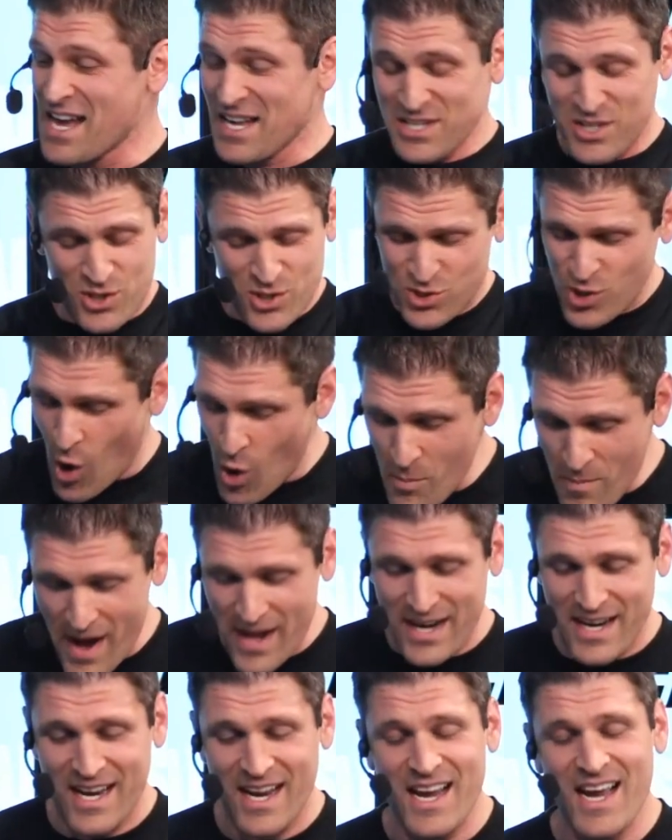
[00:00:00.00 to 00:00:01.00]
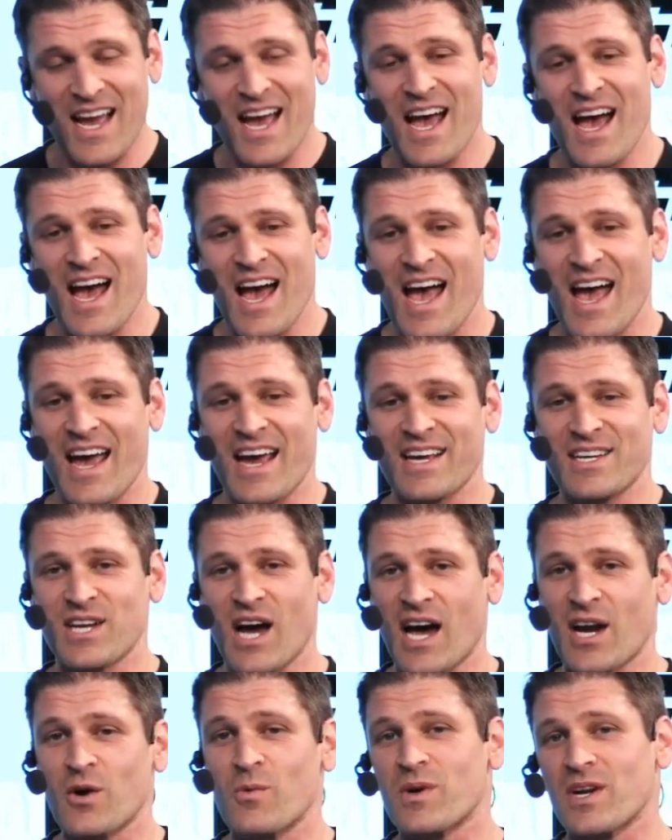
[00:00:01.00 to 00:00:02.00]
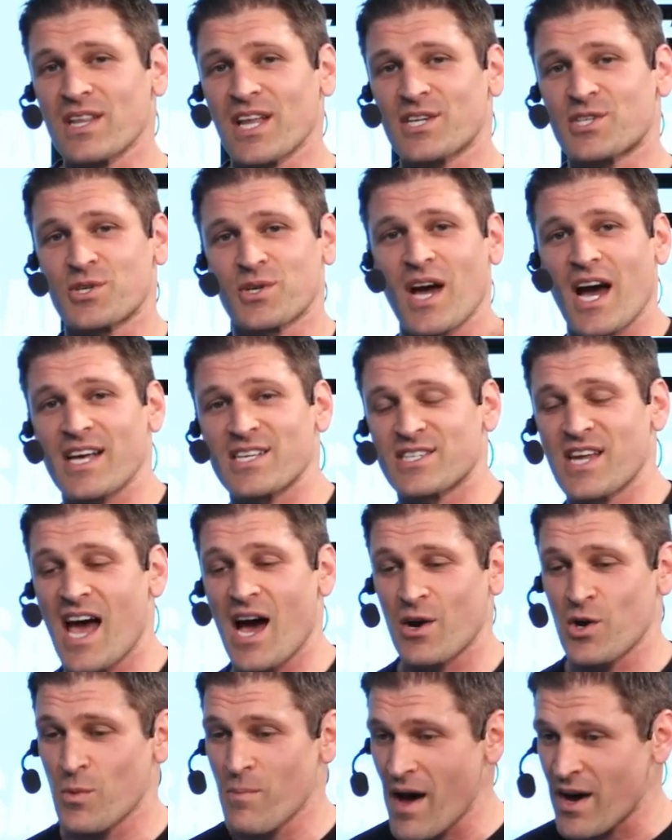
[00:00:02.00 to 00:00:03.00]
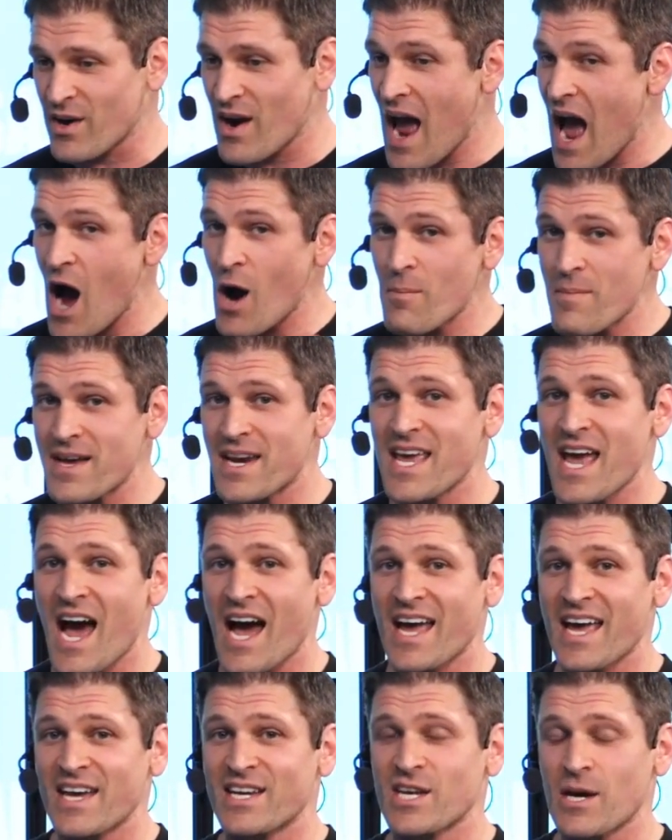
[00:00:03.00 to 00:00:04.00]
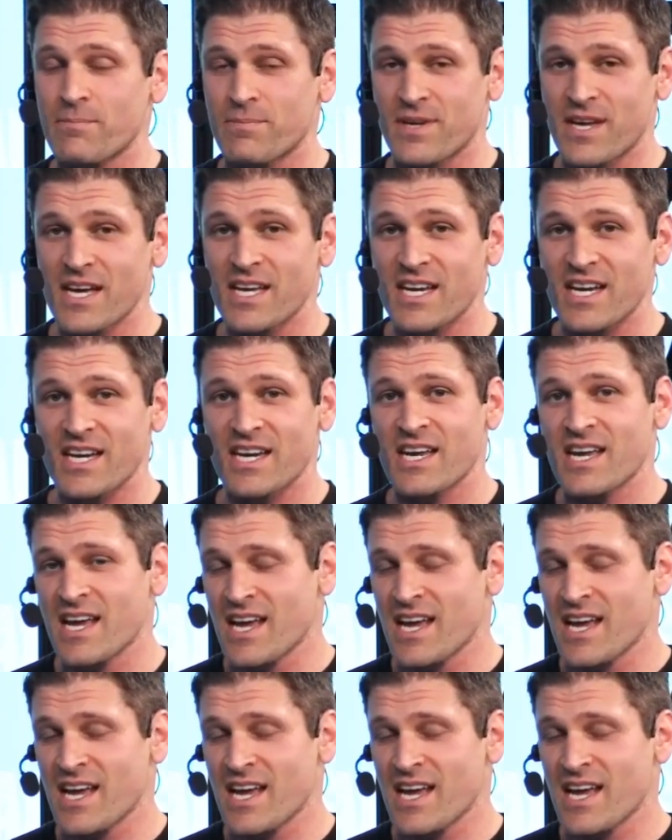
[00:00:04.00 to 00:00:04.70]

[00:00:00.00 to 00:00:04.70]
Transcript: So many. Hey, I don't want to let you guys down. No matter how many I end up getting,